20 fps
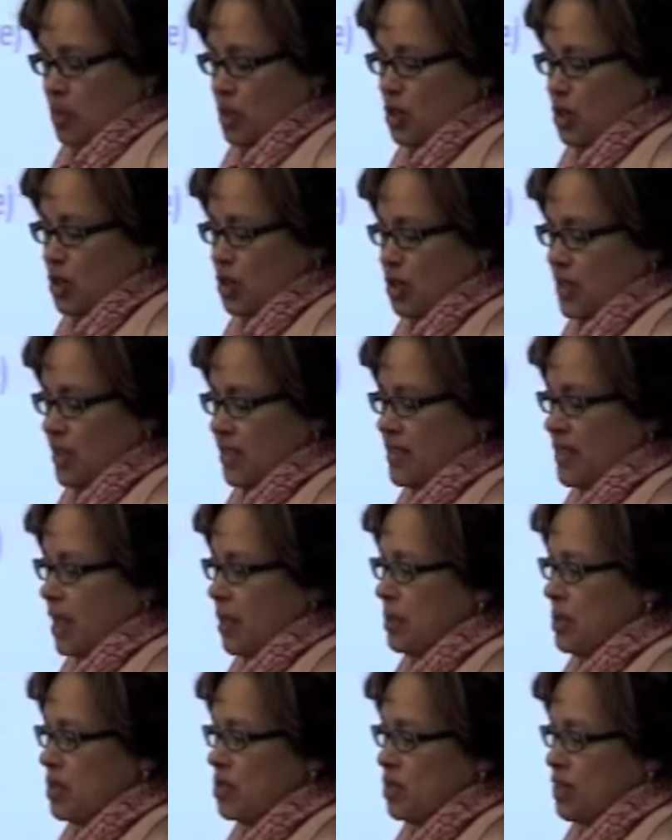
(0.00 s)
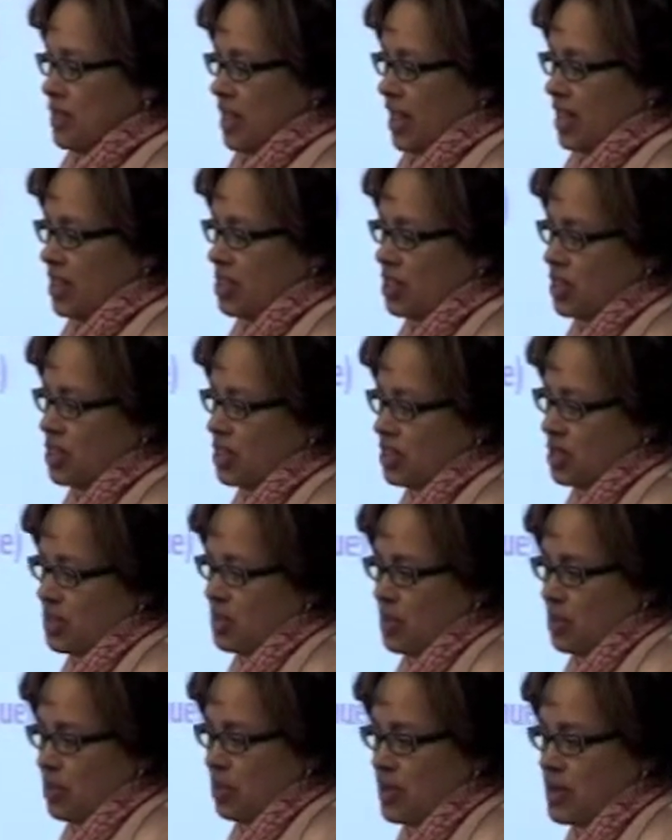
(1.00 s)
Just to give some introduction
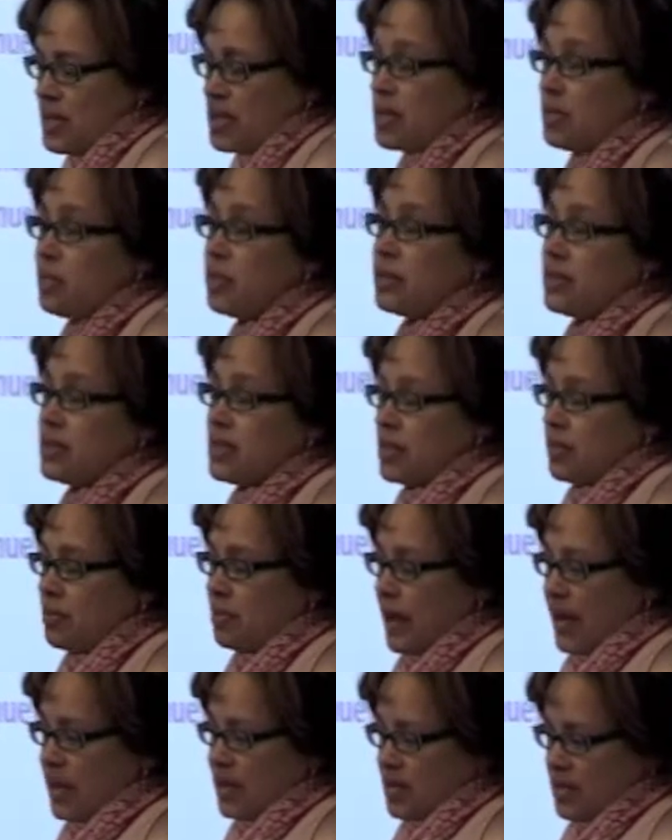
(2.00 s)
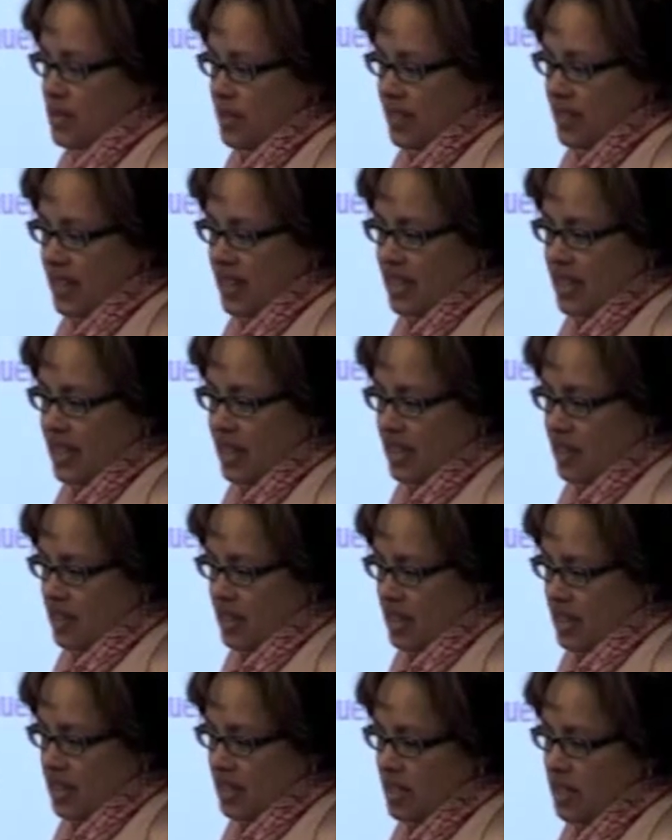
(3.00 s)
to the Principles and Practice of Clinical
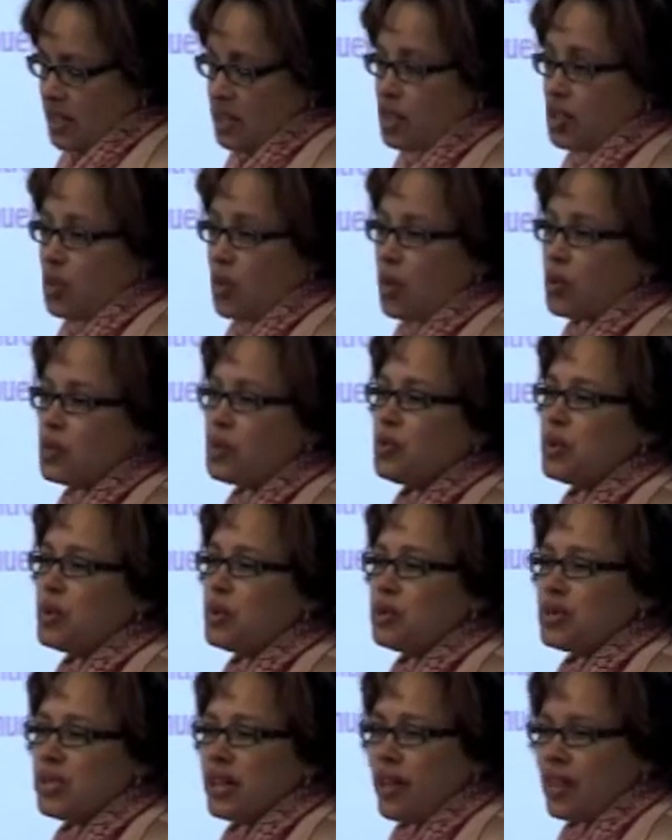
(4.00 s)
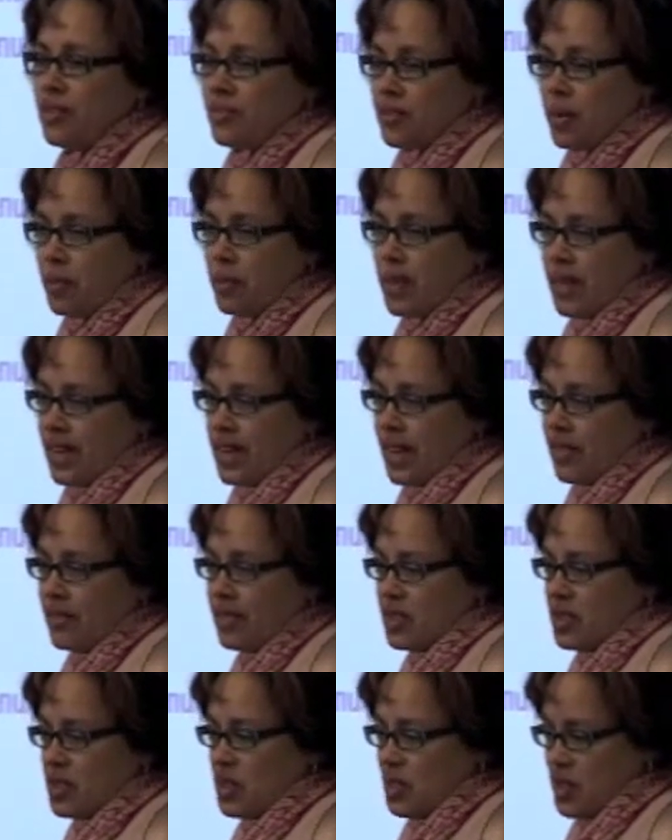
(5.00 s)
Research course, which was held from the
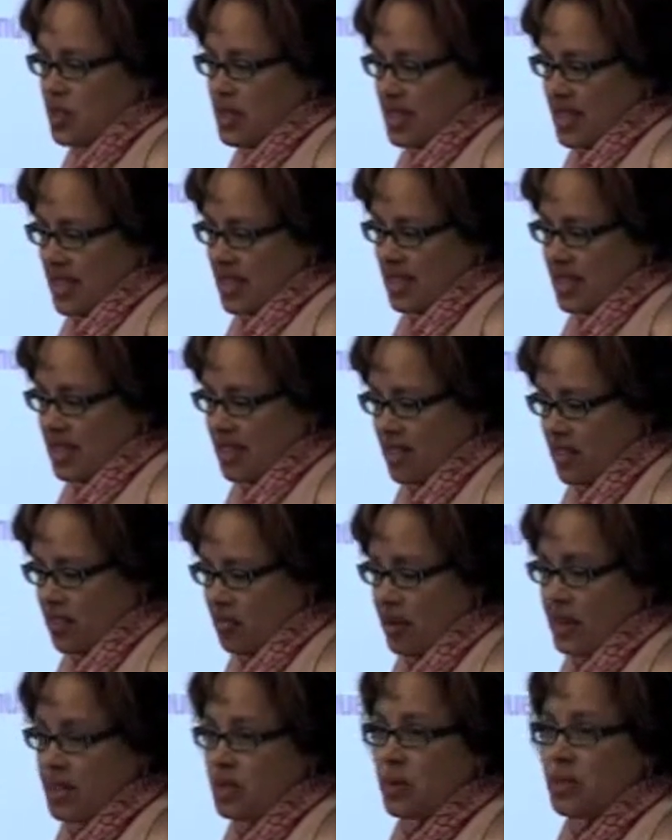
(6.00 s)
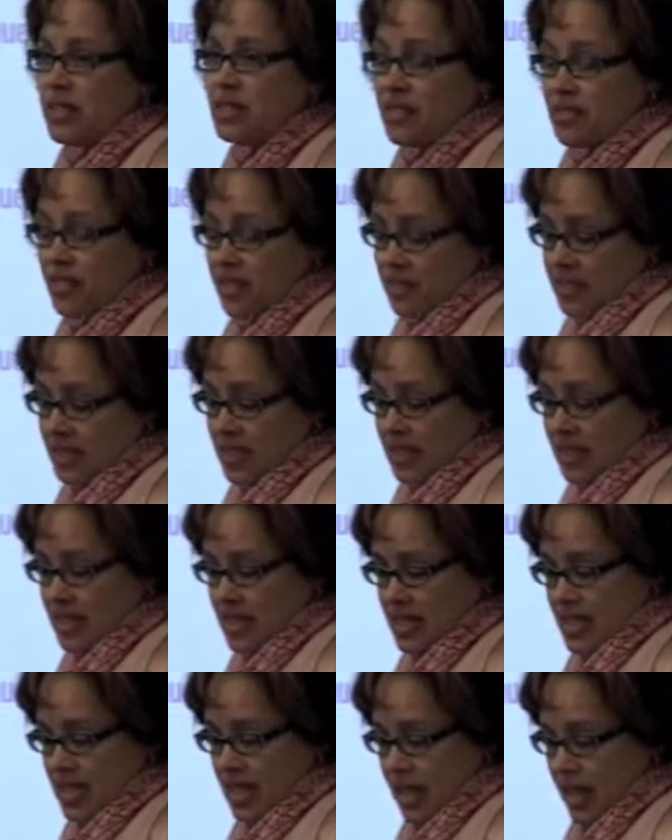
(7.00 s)
11th to the 16th of May 2015
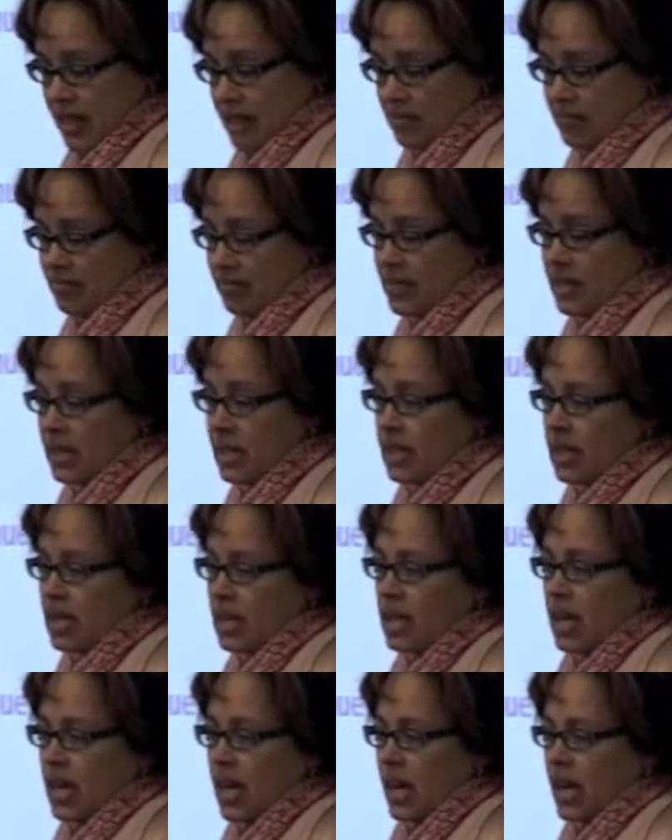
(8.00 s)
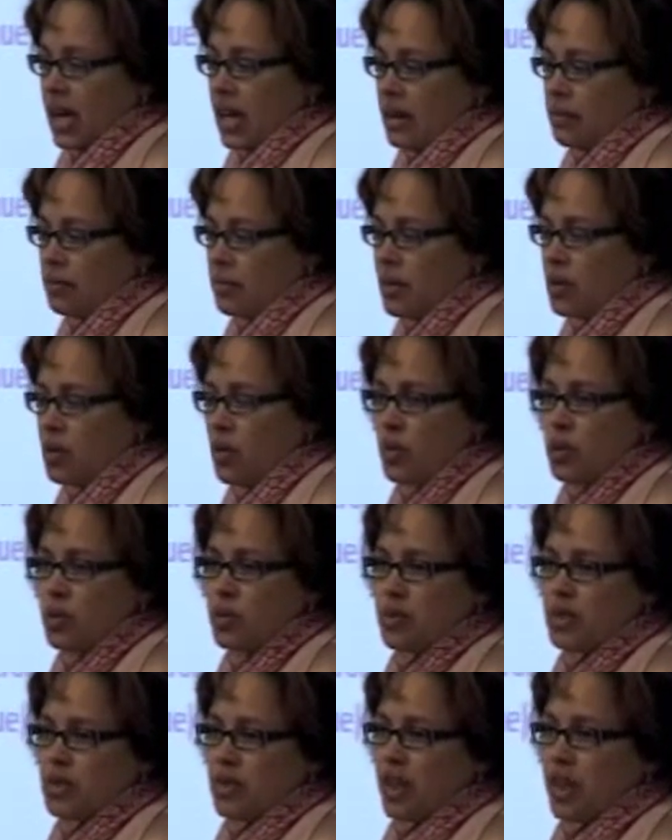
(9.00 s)
this year. The course
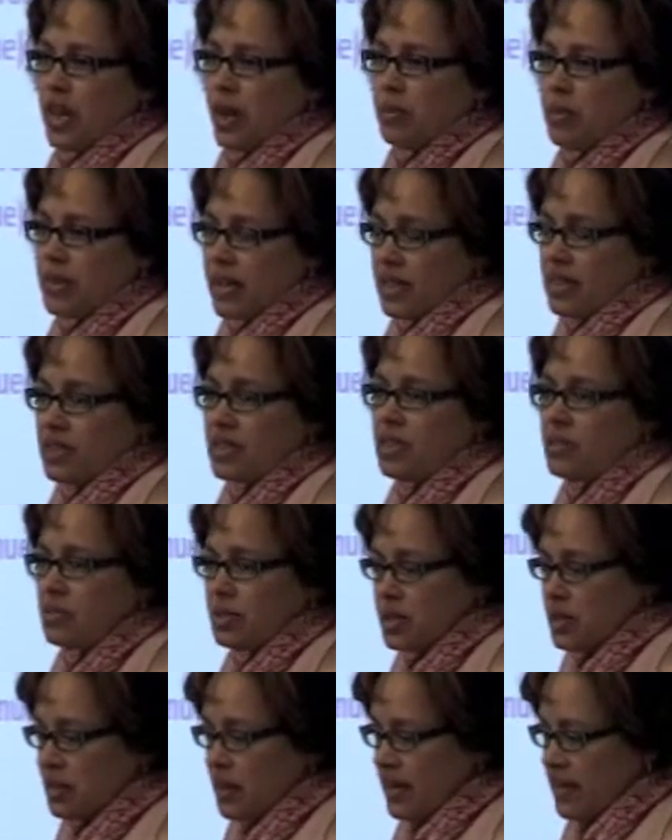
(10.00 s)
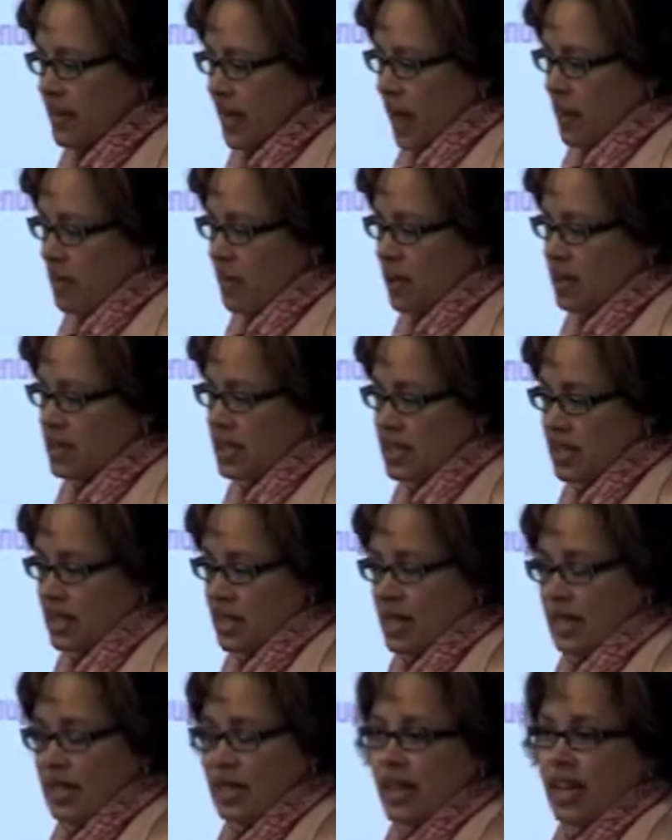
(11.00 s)
was a collaboration between the
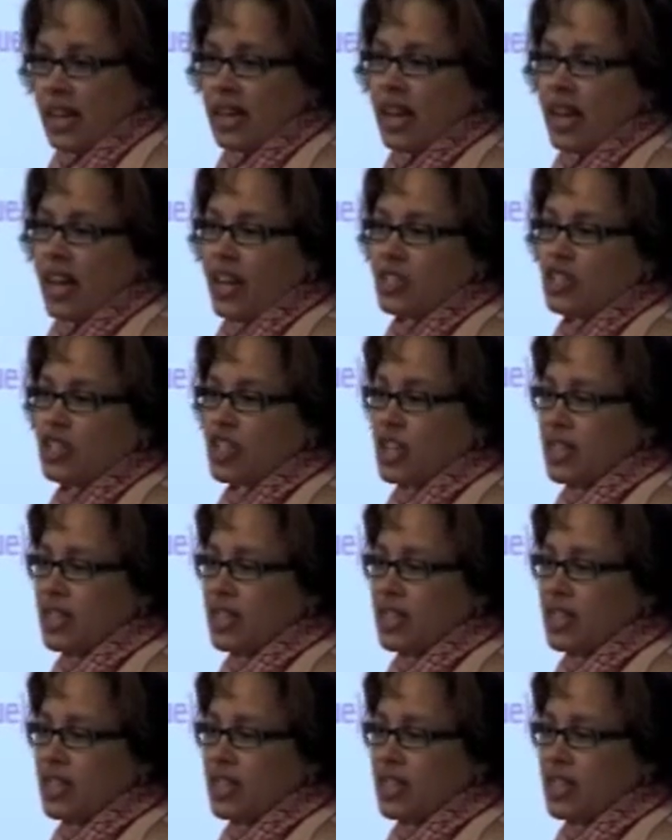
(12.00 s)
MRC, the NIH